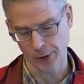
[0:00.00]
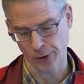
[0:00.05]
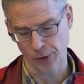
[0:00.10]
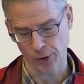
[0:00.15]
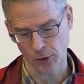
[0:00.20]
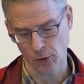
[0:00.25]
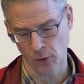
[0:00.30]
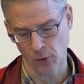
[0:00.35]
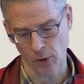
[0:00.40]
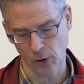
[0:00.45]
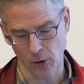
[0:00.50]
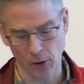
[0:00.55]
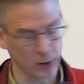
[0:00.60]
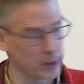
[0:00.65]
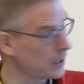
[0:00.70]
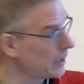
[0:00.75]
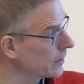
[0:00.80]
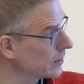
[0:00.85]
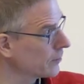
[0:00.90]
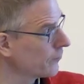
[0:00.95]
control
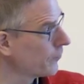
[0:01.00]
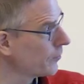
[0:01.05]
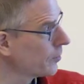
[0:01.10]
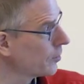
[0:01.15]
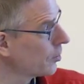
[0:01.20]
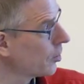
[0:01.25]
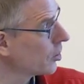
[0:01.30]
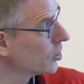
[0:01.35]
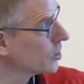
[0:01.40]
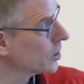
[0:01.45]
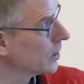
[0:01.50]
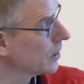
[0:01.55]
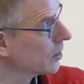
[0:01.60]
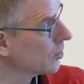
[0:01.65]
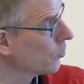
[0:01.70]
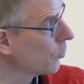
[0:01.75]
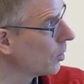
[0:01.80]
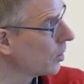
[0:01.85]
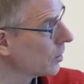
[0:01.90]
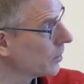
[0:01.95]
or
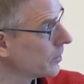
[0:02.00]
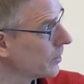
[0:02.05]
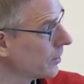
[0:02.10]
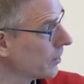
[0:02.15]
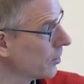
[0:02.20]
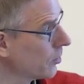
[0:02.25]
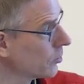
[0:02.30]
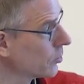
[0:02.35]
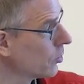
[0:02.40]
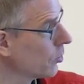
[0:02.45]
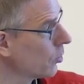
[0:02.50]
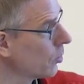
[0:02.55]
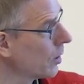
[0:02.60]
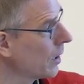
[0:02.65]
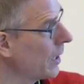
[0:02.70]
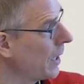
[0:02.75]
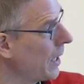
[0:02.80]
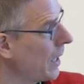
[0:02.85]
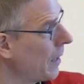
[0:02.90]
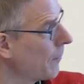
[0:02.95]
electrophysiological quality control.